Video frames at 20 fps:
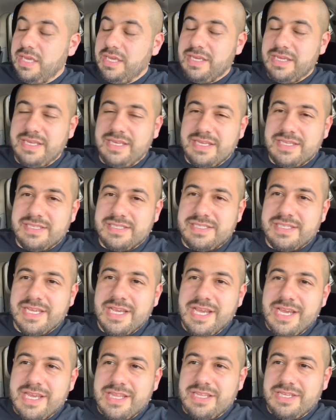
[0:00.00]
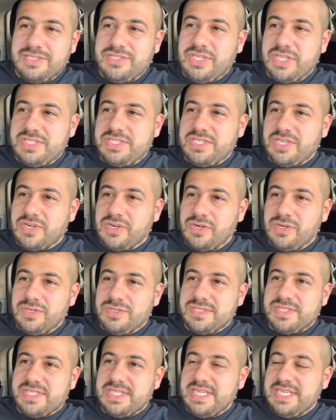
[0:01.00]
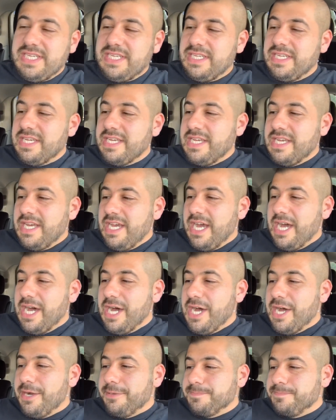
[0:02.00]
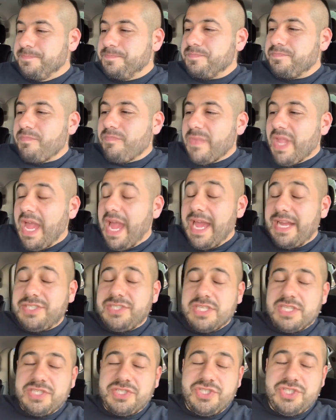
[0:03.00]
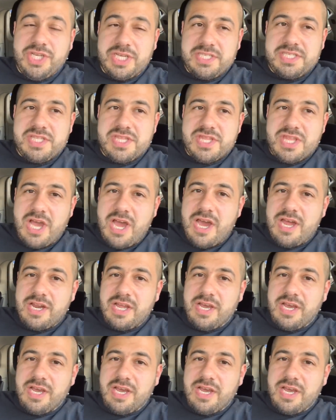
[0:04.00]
is the Just a Girl scene. Um, I actually just thought